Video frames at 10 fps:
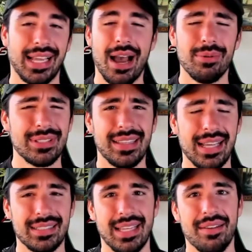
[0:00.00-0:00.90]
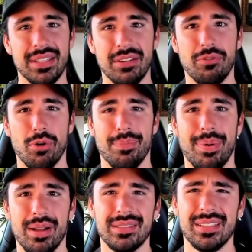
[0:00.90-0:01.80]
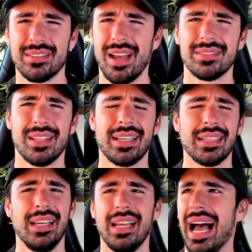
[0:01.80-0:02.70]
Like I wasn't that savvy to foreign policy, so I was like.